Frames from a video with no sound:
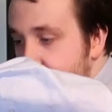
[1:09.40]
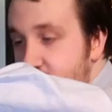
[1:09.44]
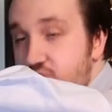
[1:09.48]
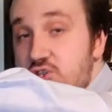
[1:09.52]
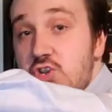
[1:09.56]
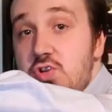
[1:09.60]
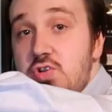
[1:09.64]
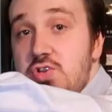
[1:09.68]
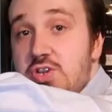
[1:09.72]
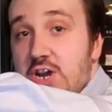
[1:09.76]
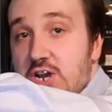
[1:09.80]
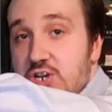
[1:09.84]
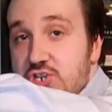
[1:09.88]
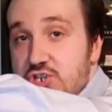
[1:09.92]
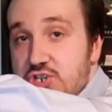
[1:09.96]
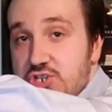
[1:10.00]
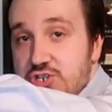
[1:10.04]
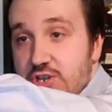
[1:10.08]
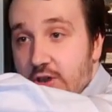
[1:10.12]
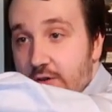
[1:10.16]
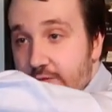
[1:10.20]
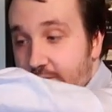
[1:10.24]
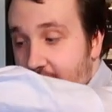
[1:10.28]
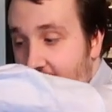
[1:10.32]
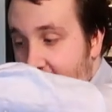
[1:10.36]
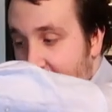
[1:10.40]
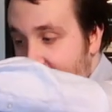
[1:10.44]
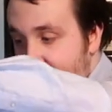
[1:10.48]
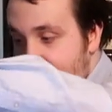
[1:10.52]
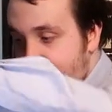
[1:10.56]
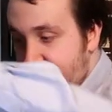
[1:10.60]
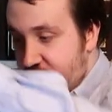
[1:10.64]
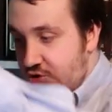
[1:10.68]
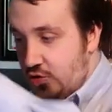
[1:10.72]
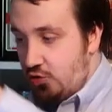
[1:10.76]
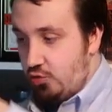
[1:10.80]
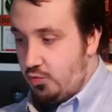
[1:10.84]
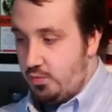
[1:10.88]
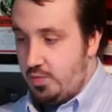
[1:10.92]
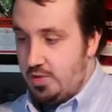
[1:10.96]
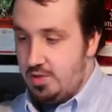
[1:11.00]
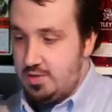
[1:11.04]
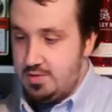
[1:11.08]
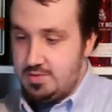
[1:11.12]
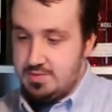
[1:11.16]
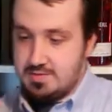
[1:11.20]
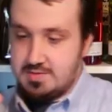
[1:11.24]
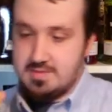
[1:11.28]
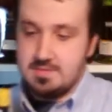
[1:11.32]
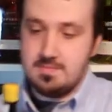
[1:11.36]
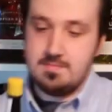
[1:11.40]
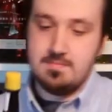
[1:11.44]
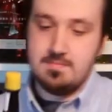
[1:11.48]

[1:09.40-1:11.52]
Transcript: Two dashes of Angostura reverse.